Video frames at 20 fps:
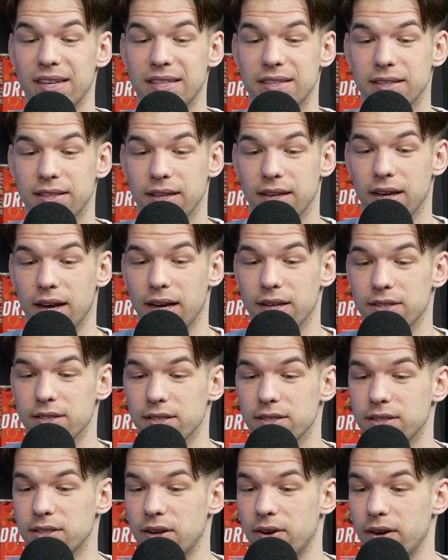Vesely, I
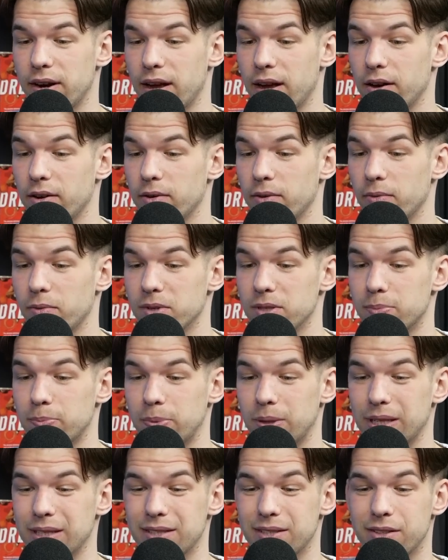just saw now, was
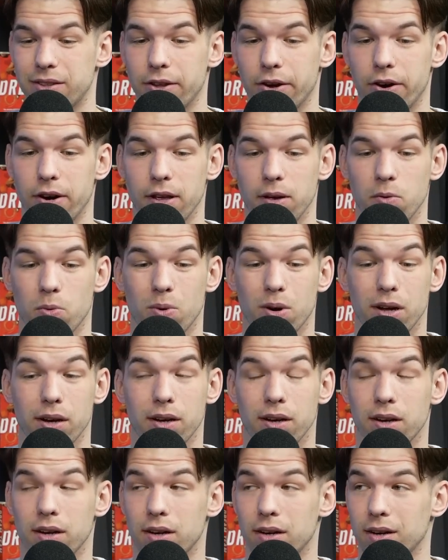plus
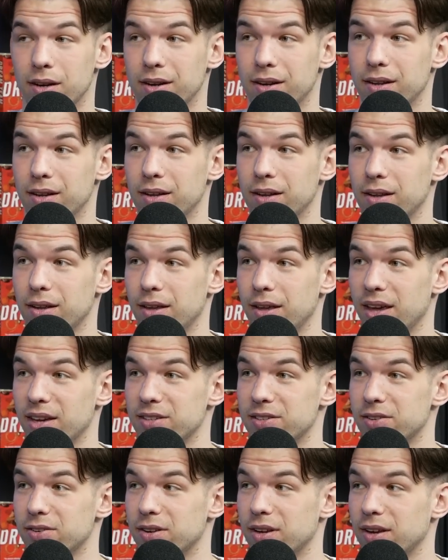31
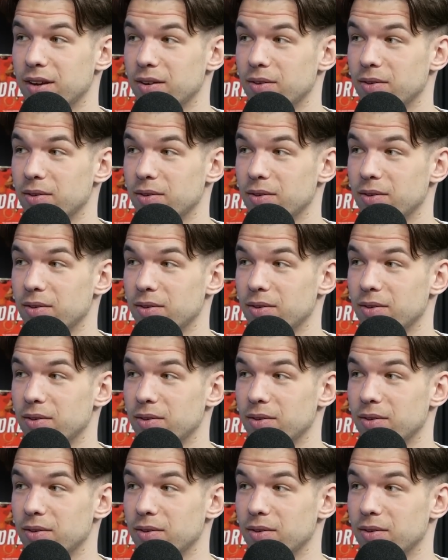yesterday.